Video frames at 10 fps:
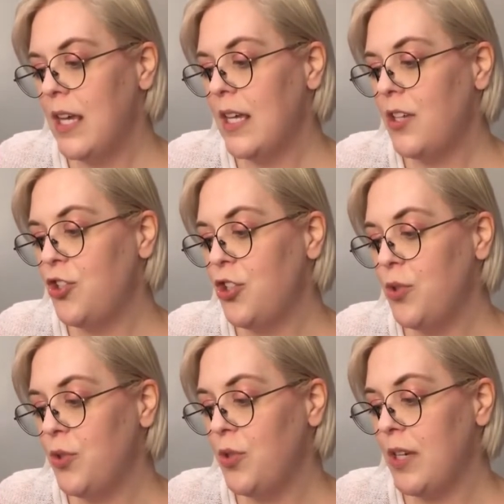He
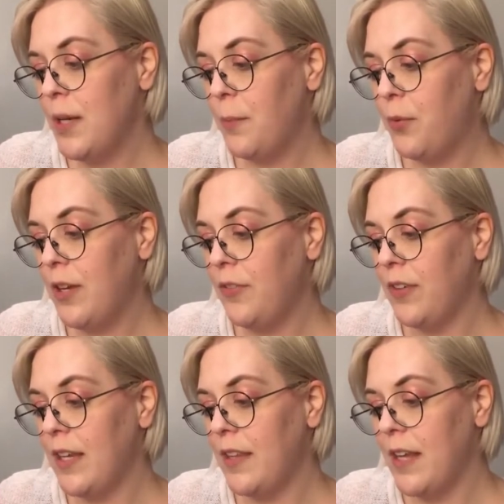chewed it
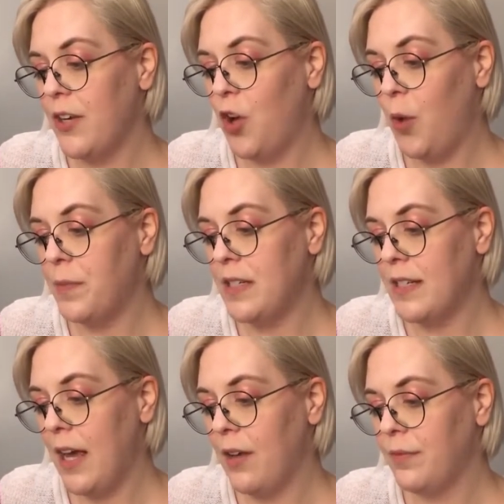briefly, then gulped it
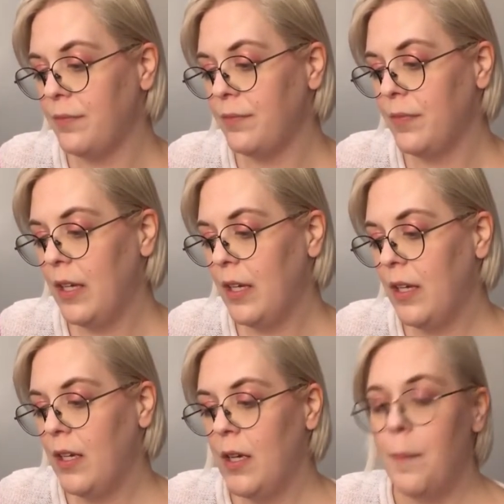down.
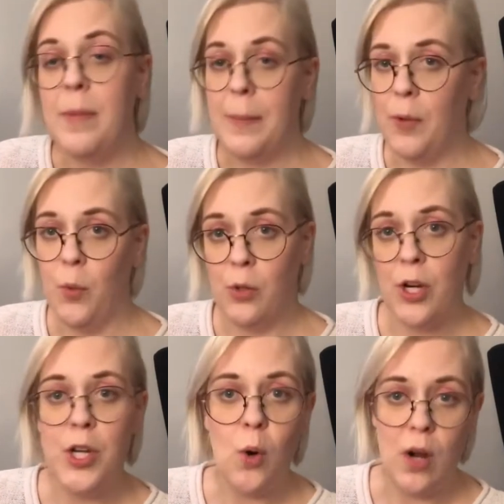People were
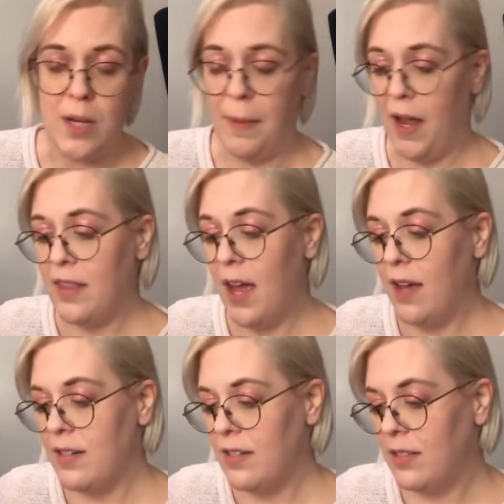annoyed by
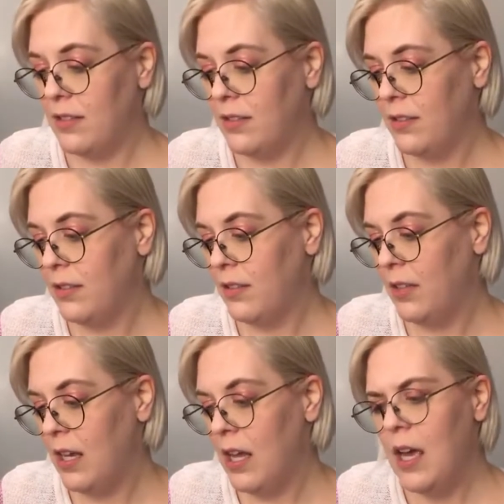that.
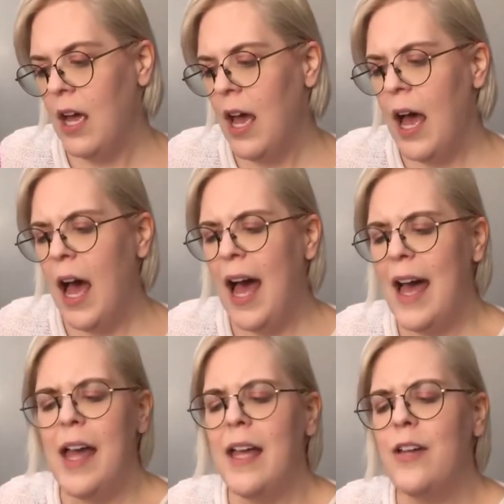
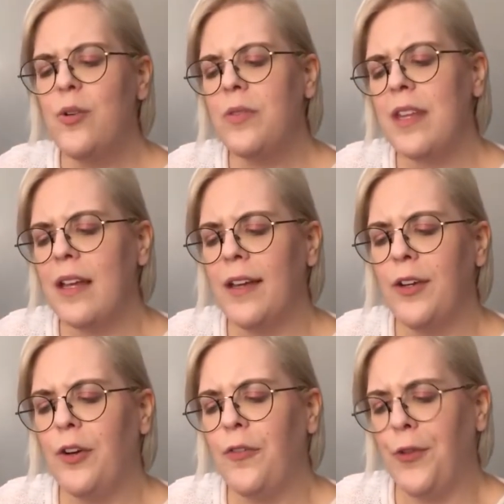I don't think I
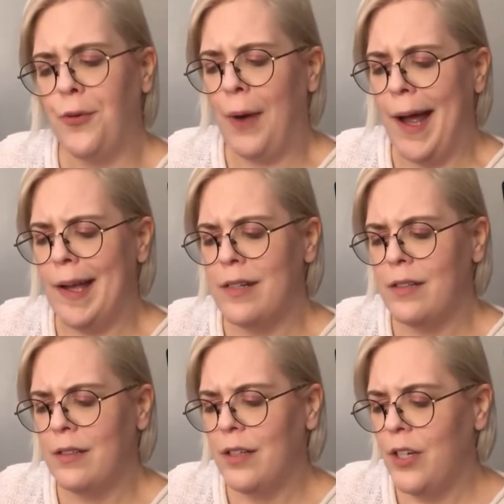could go for the ride,
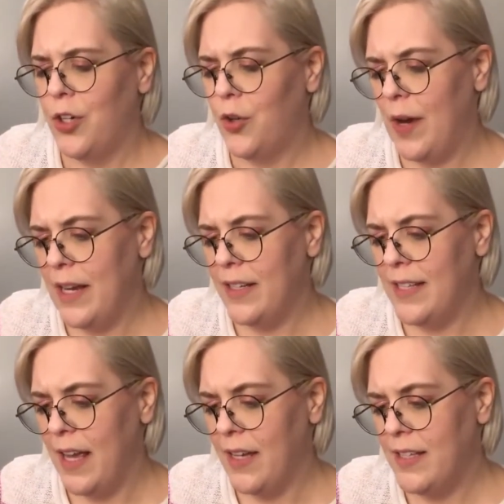Greg
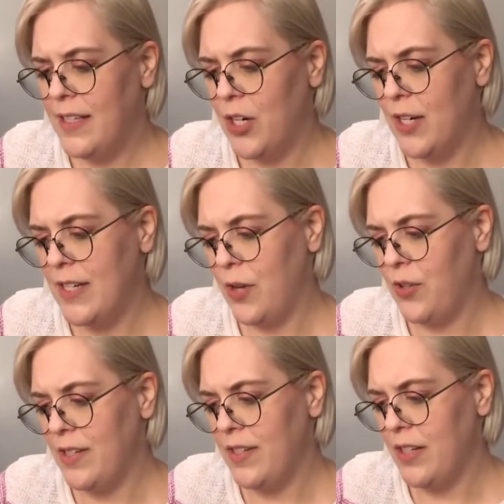said, staring down
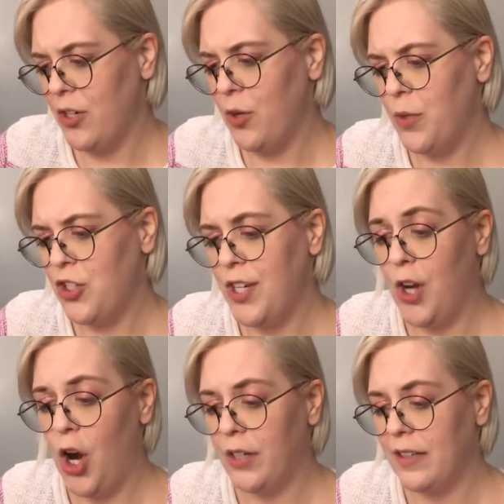at his dinner, which he'd
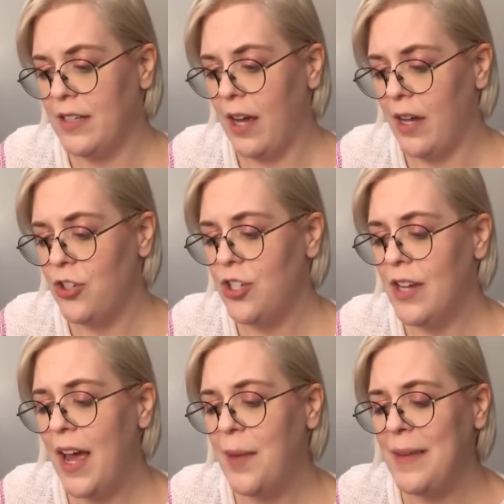hardly touched.
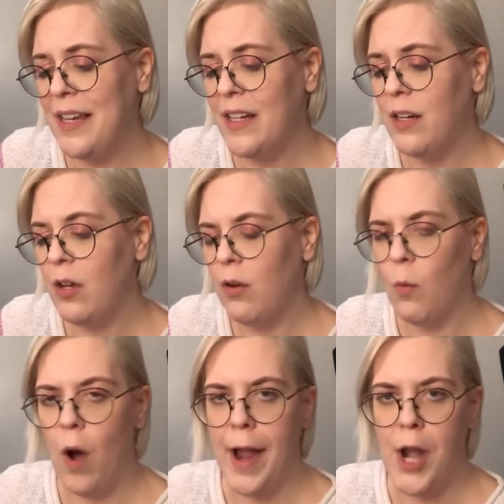I mean,
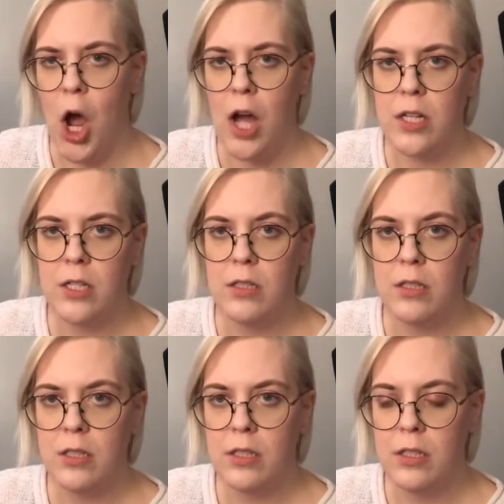why not?
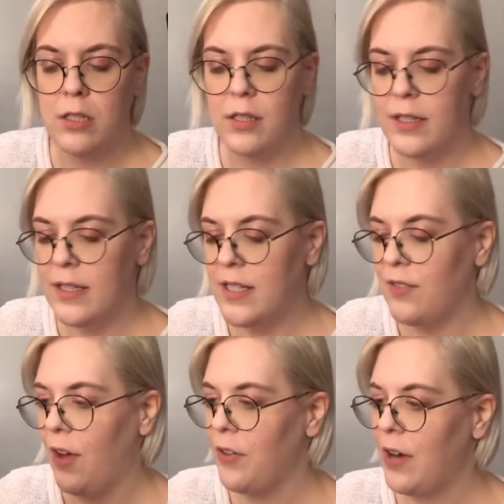His
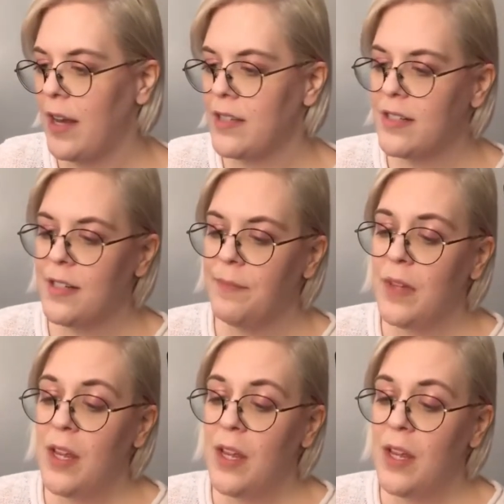father asked.